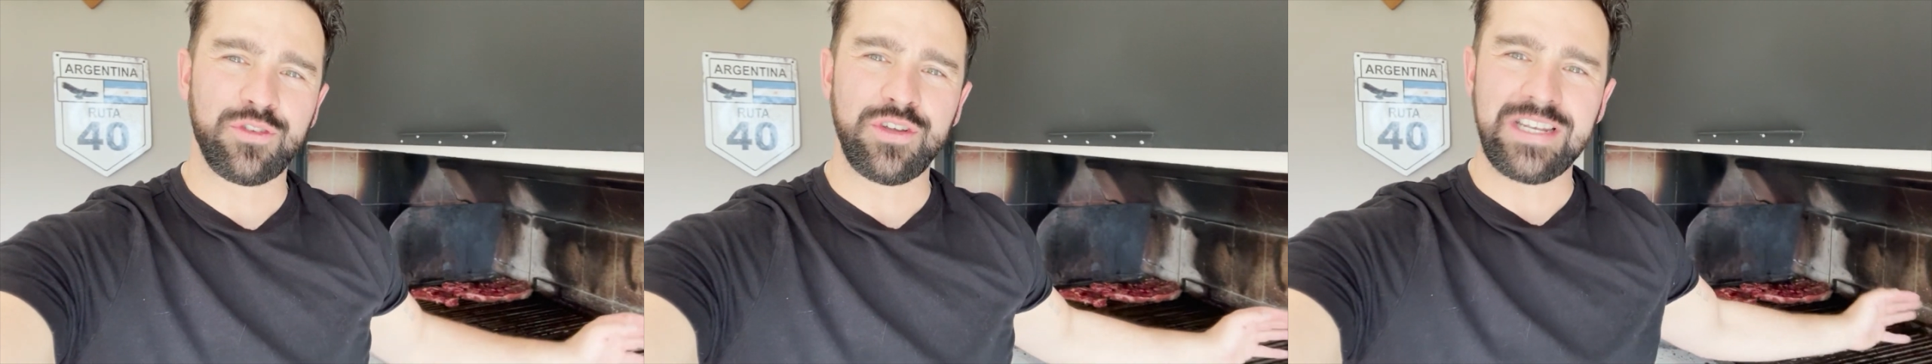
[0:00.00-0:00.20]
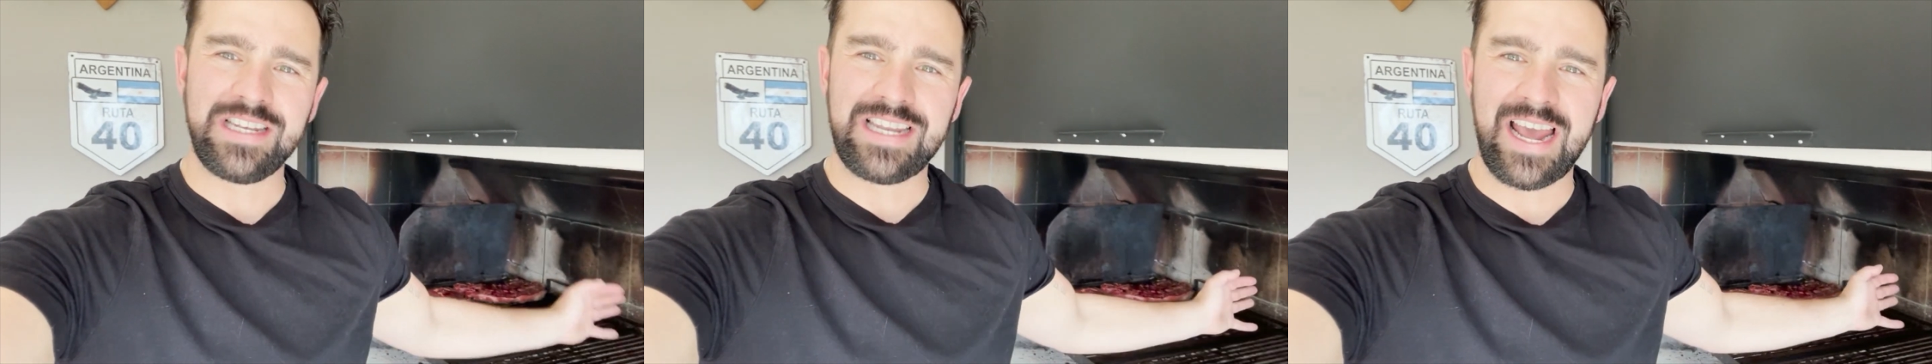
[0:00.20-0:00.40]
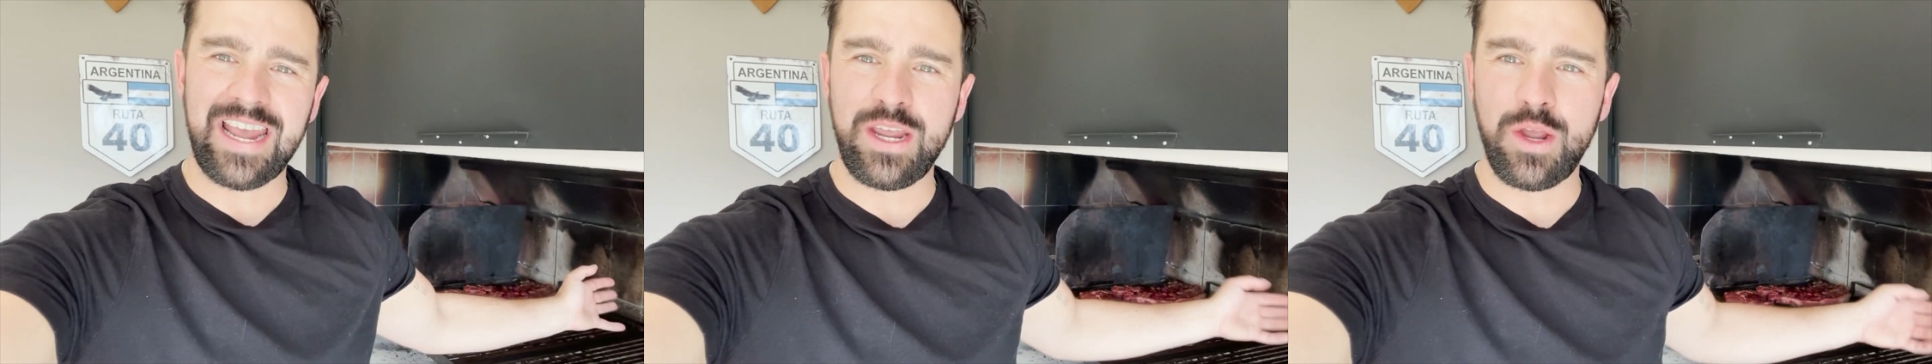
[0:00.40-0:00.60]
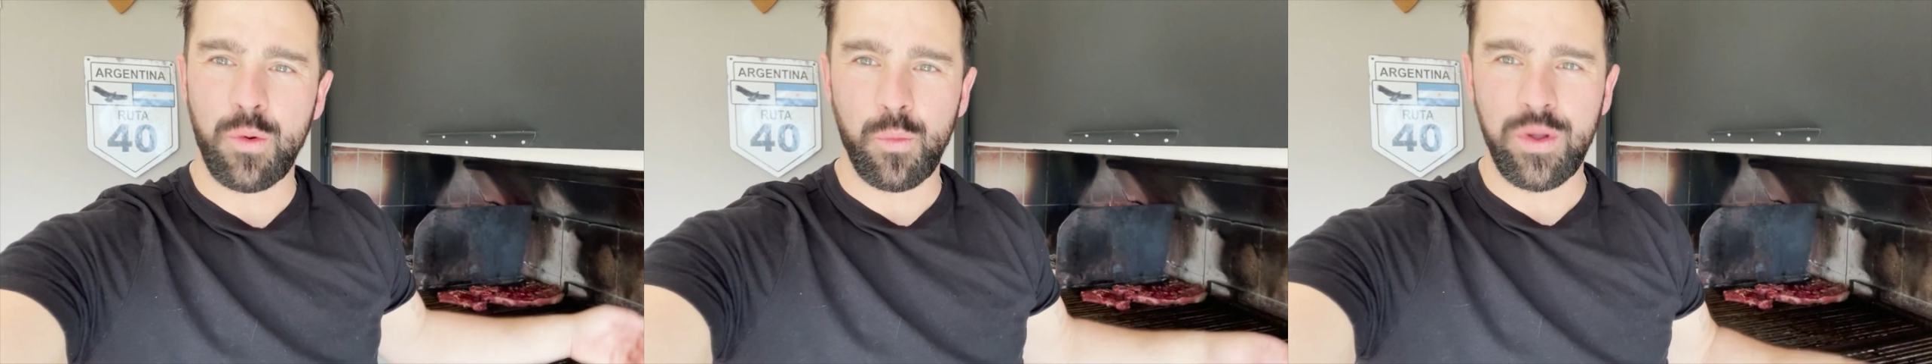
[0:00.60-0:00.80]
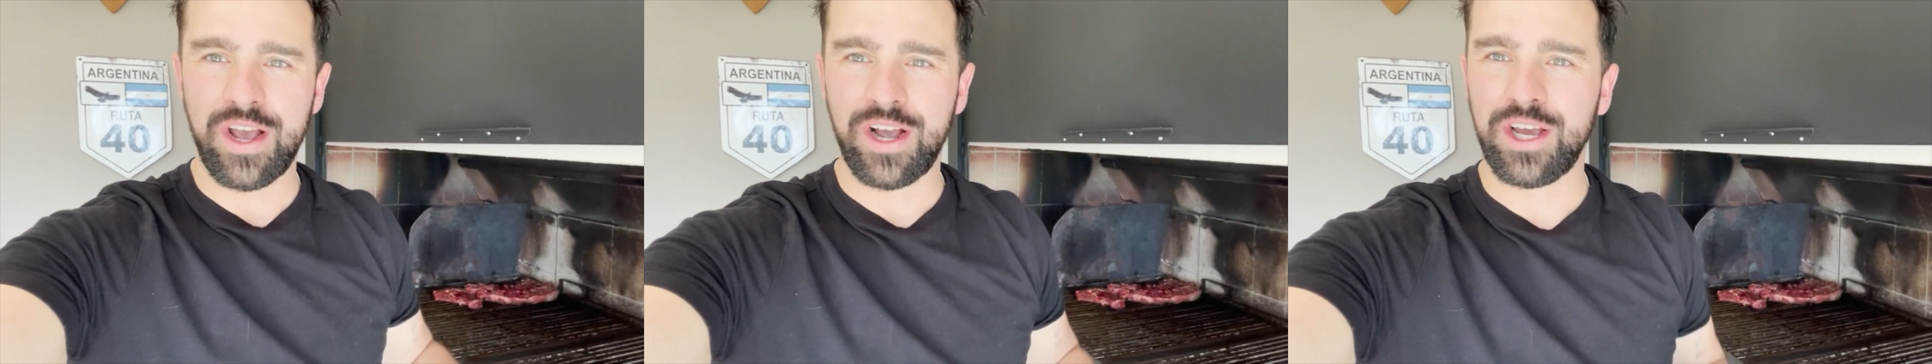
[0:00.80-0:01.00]
Today
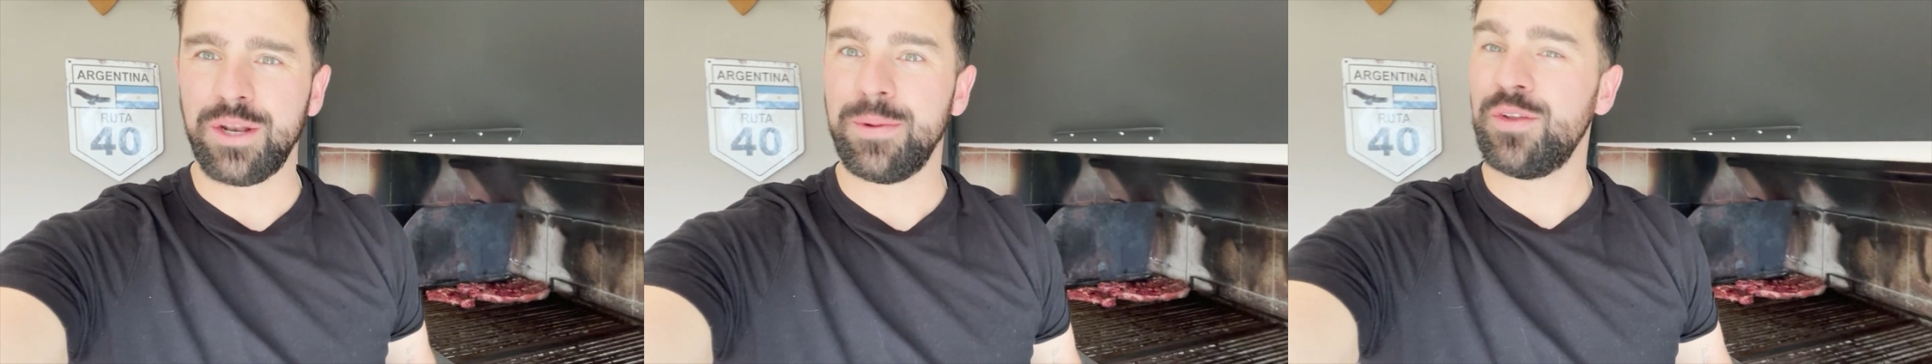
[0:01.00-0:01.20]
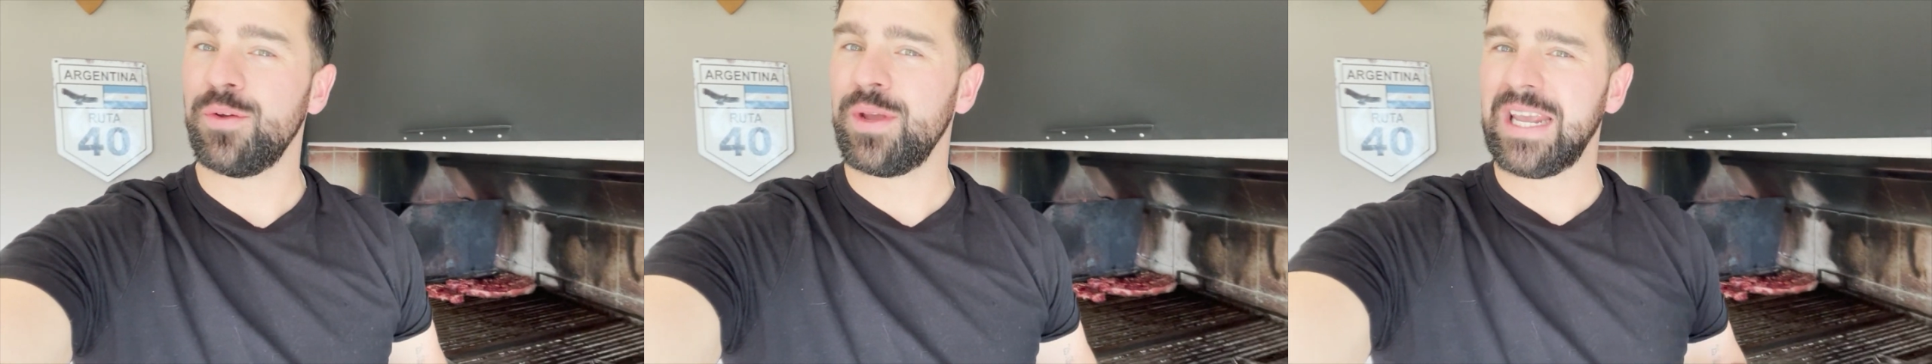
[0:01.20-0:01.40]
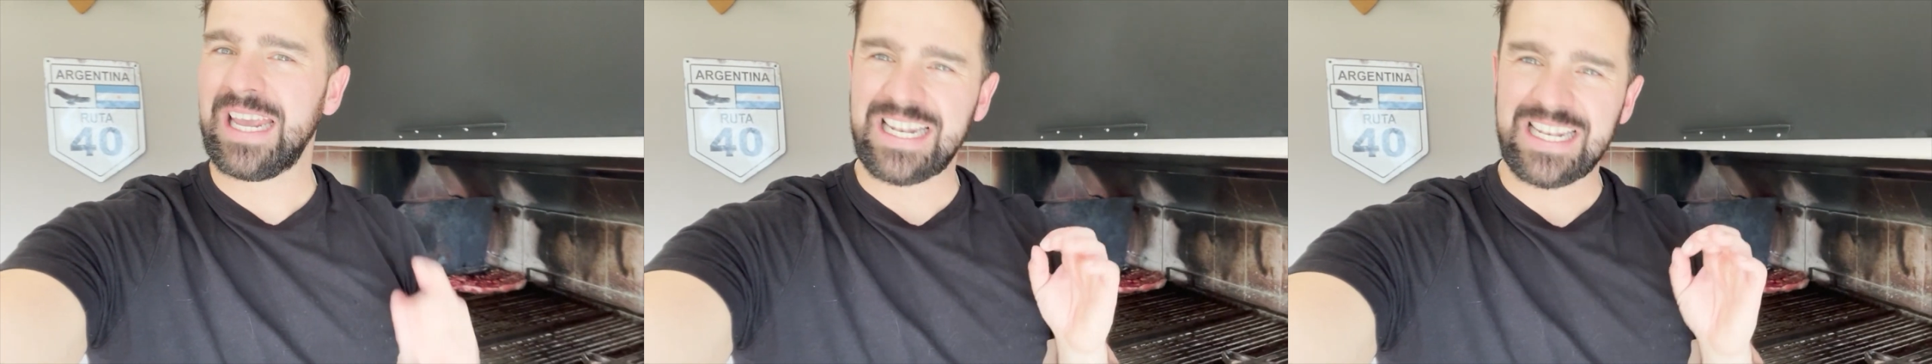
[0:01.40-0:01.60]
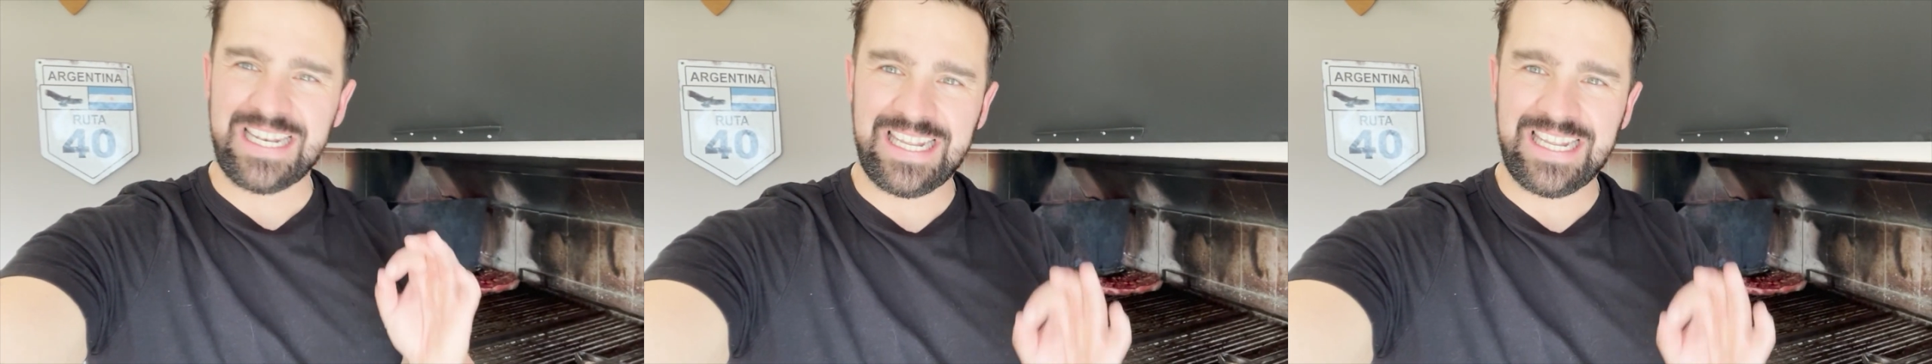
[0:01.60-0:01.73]
we are going to be doing